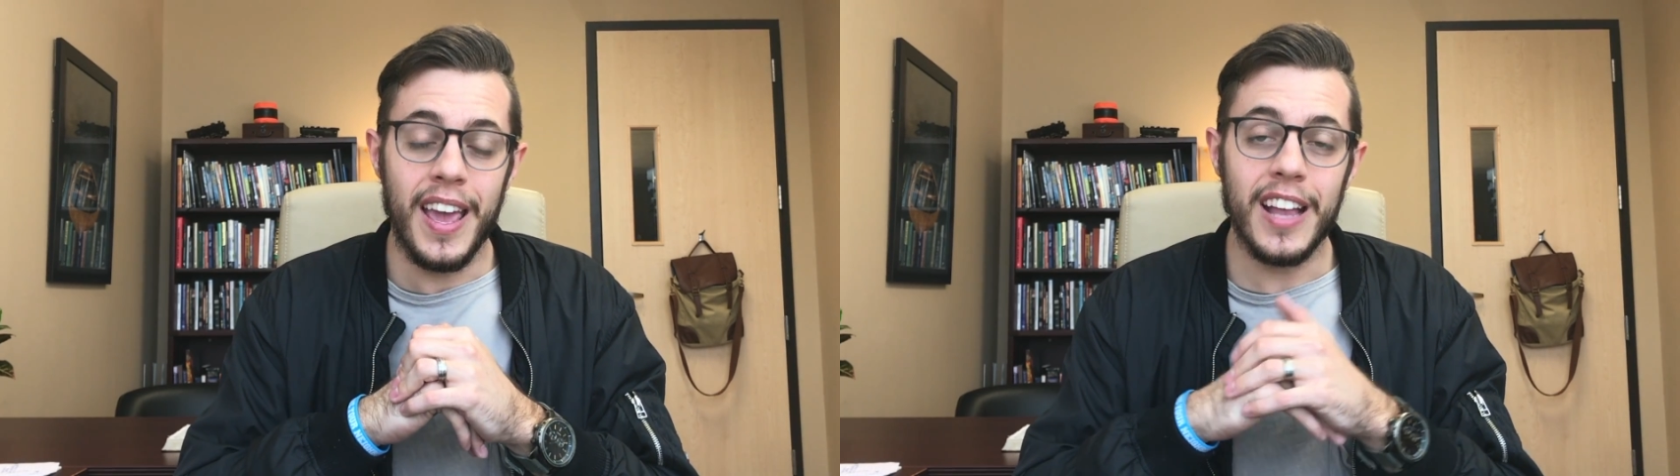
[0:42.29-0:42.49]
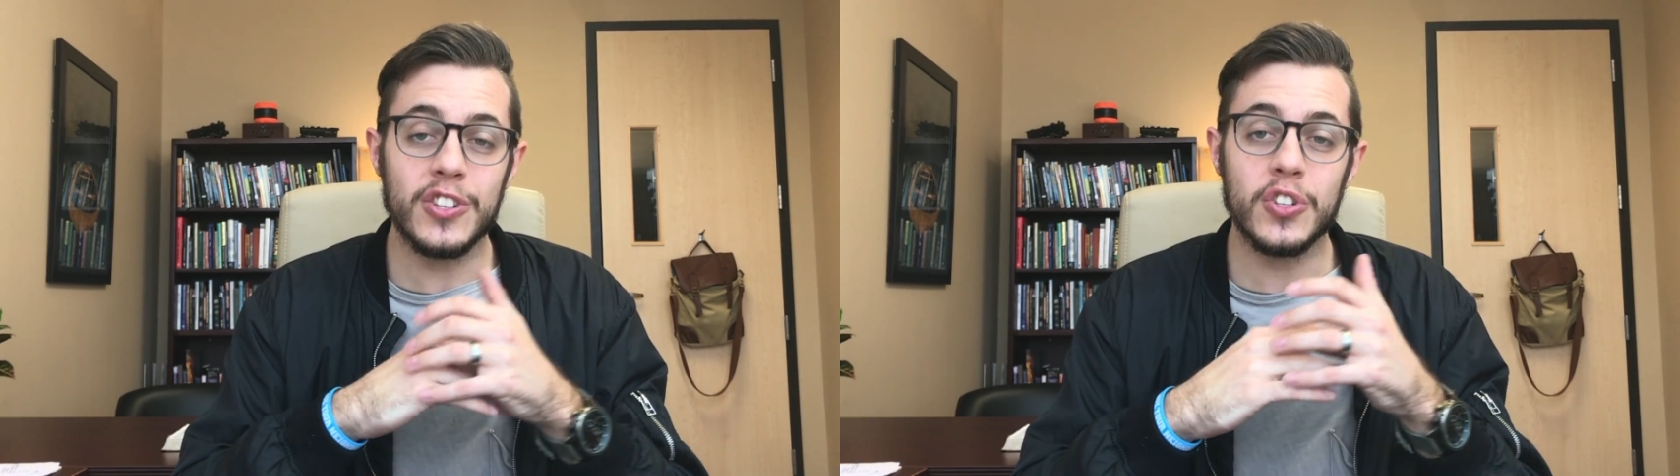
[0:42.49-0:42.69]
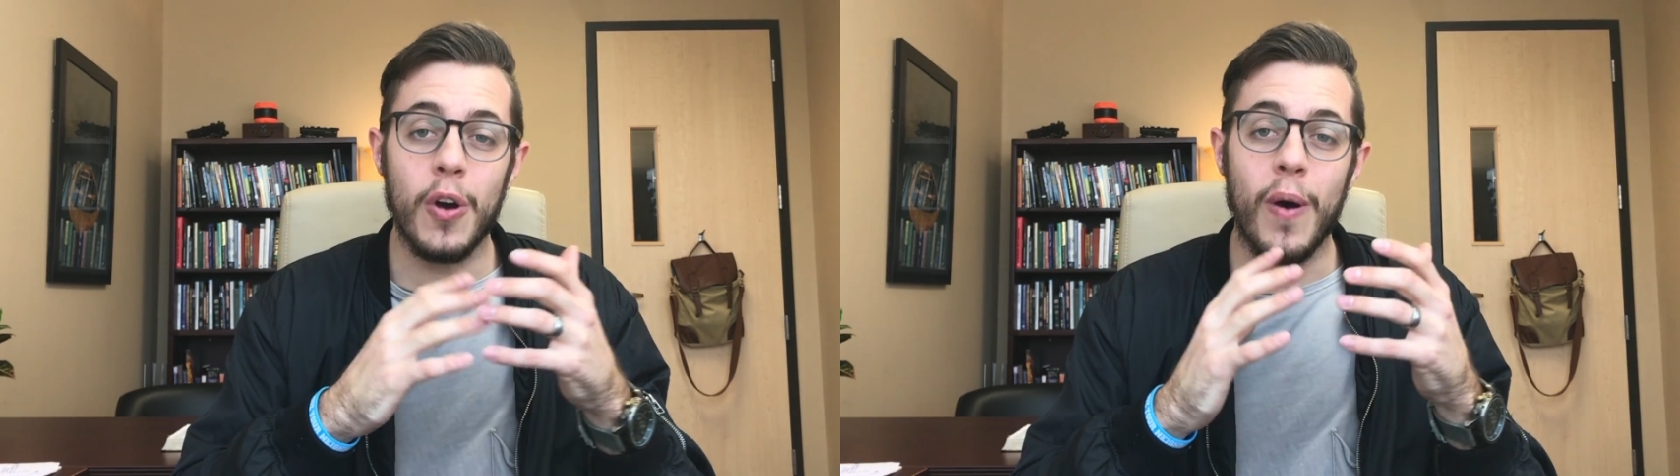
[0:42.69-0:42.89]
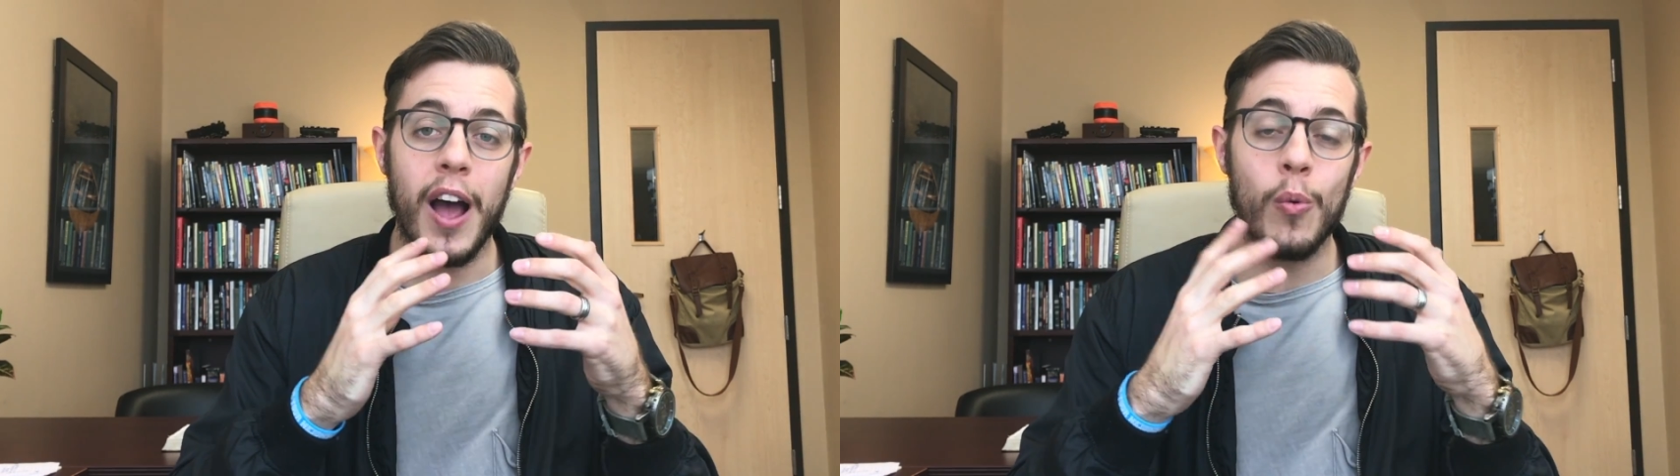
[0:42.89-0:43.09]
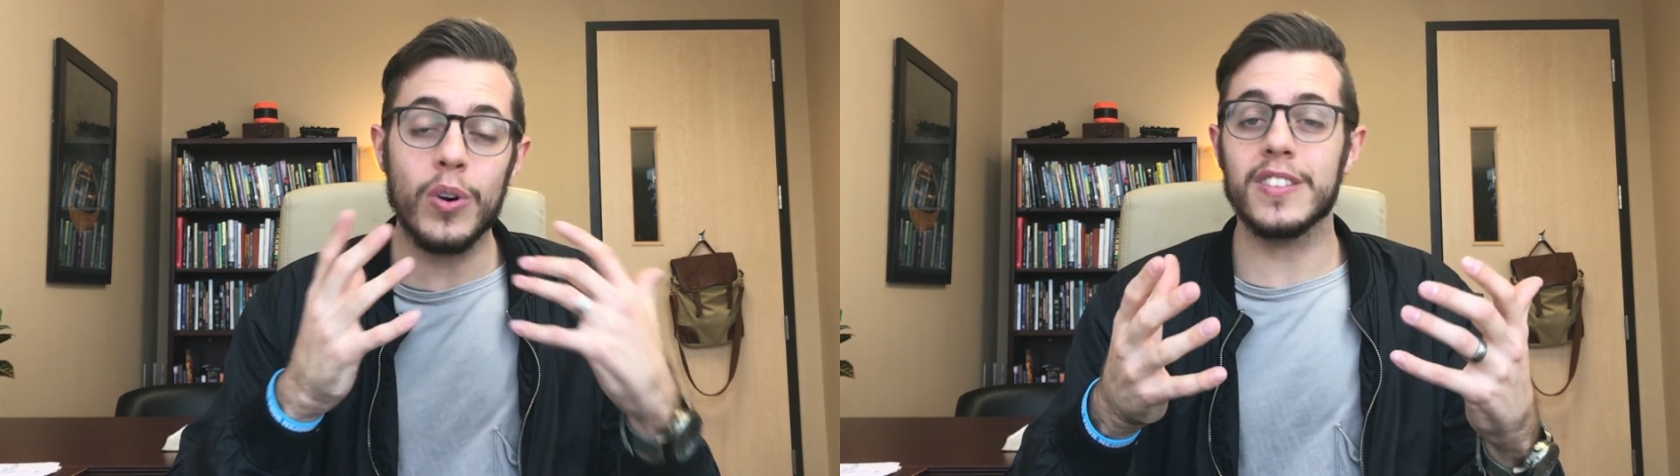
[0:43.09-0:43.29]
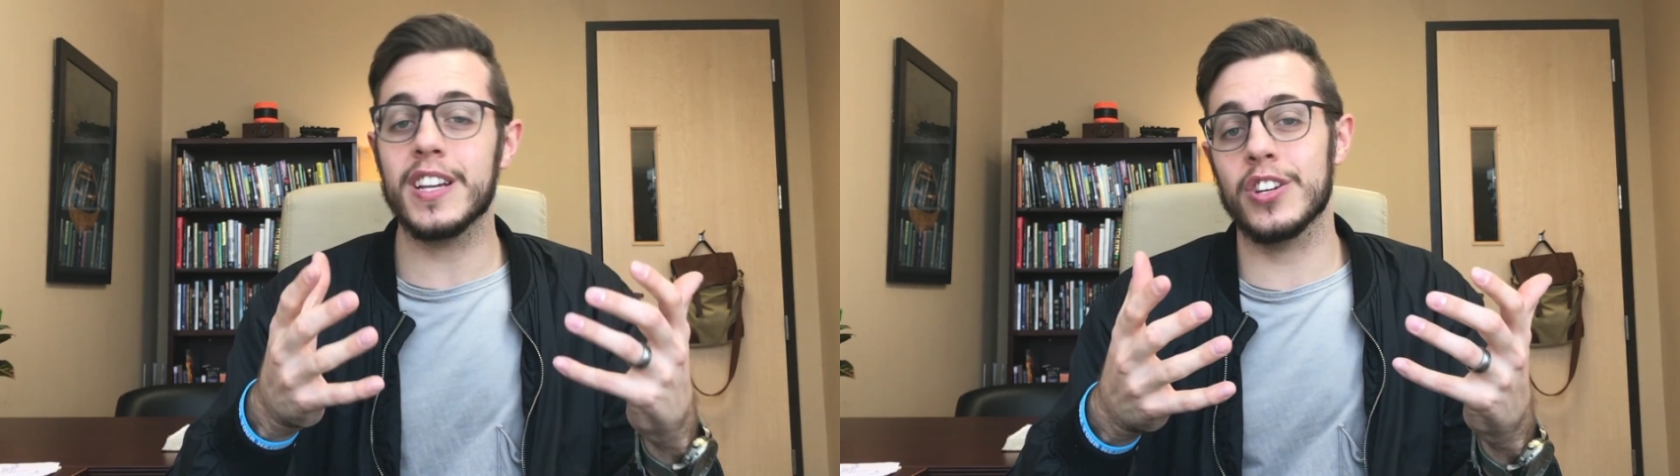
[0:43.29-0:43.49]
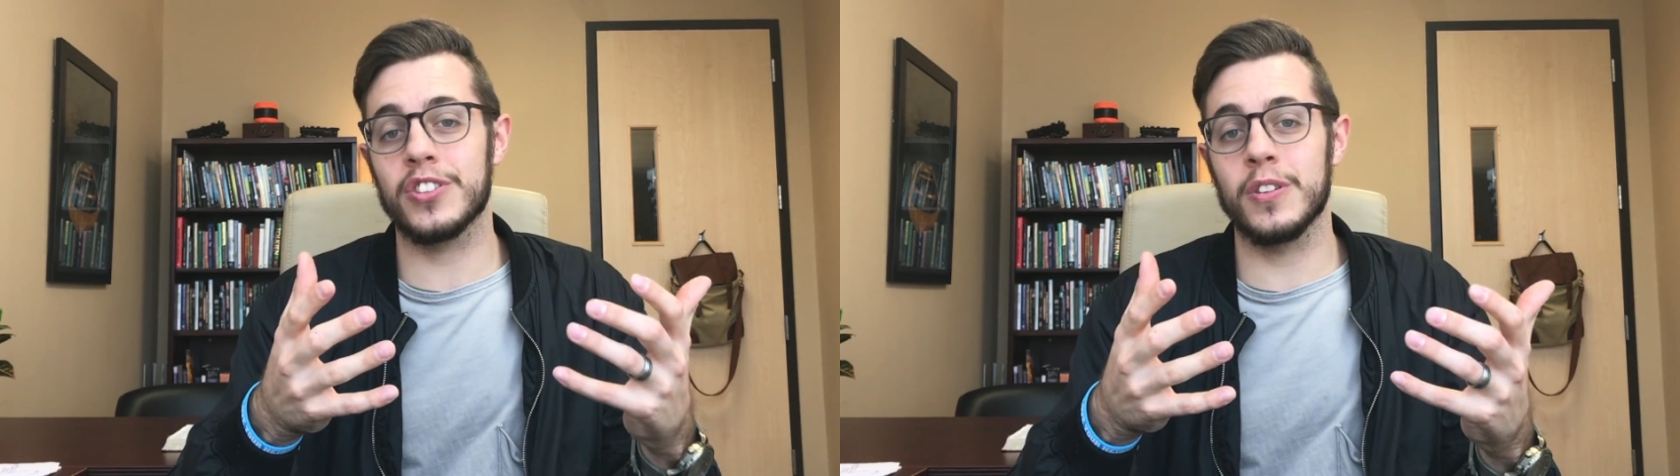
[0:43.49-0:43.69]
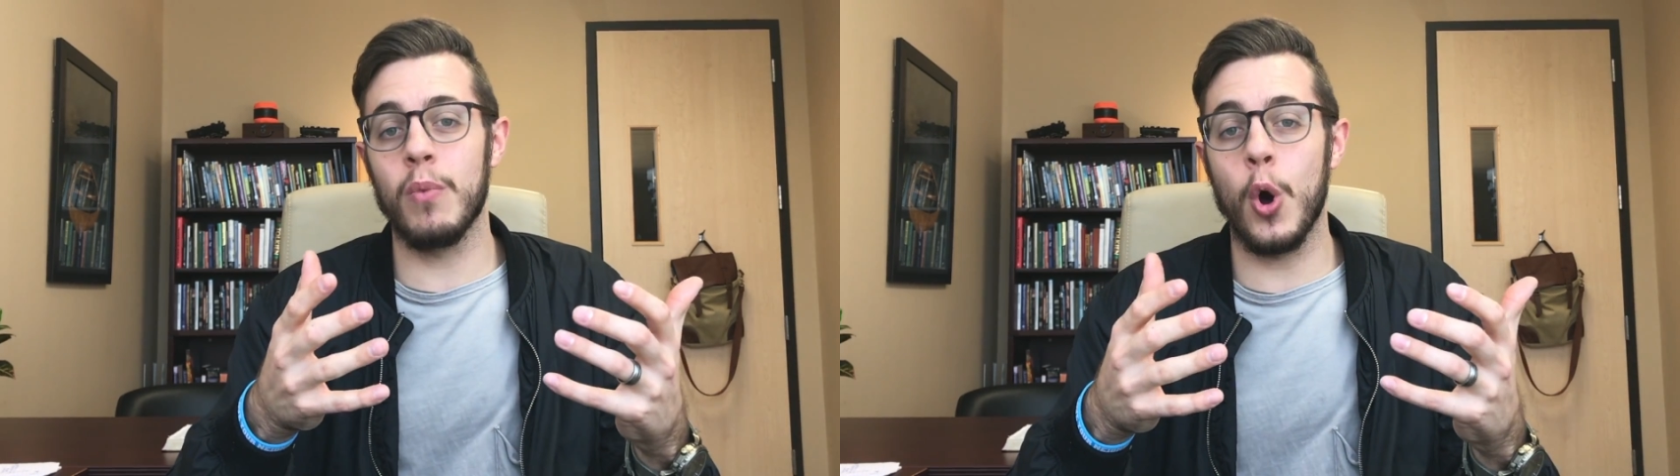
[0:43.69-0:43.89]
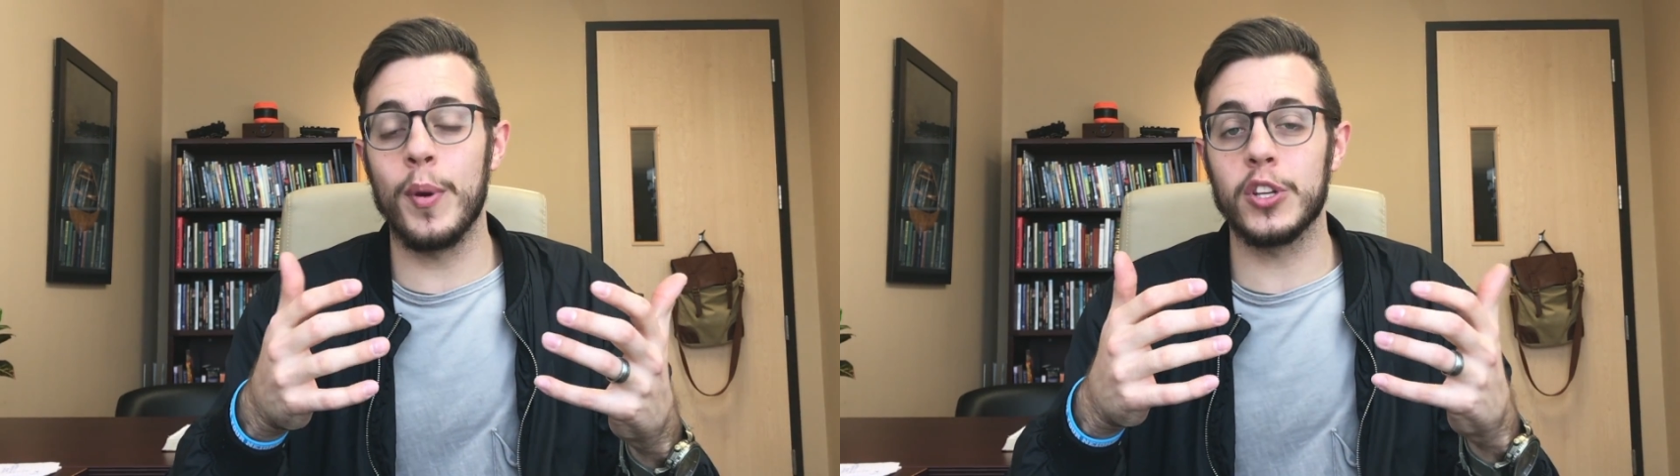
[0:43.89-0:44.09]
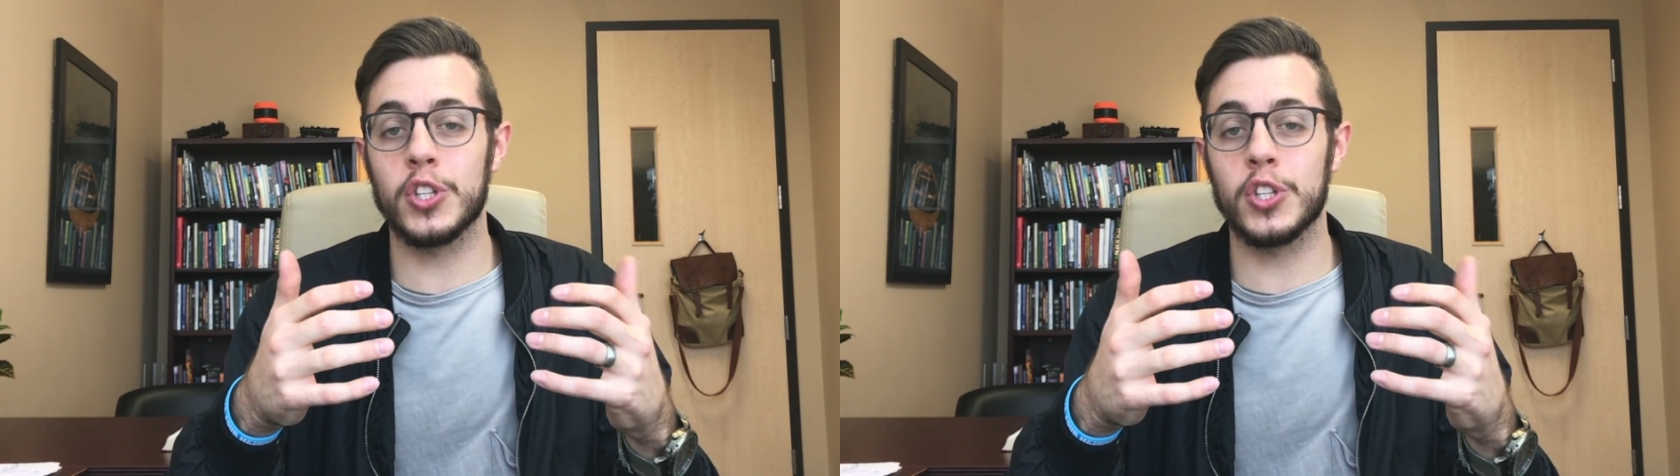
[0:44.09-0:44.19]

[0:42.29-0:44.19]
And so I want to take just a moment